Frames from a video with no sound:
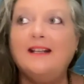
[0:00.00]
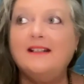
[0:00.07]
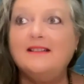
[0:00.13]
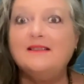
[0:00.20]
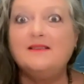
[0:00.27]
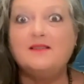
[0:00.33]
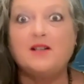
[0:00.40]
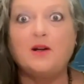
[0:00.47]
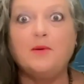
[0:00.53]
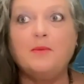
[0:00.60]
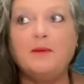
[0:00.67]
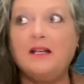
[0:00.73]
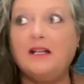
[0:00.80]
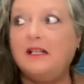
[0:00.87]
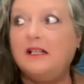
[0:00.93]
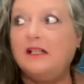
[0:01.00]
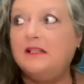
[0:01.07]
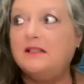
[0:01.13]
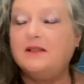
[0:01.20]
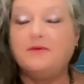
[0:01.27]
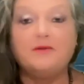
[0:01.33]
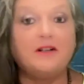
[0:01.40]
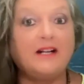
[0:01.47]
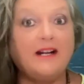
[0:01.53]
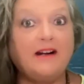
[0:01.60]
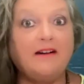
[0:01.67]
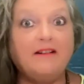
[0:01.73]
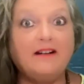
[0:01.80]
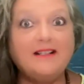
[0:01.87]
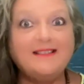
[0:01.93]
in so many different
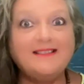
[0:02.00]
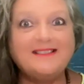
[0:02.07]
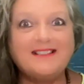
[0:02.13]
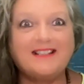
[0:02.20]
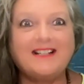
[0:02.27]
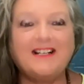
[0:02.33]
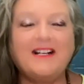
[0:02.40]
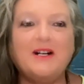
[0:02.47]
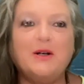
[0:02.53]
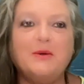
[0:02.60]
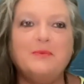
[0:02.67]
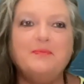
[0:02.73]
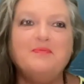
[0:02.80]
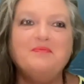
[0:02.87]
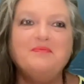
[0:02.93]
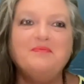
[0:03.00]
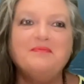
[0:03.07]
areas that can help.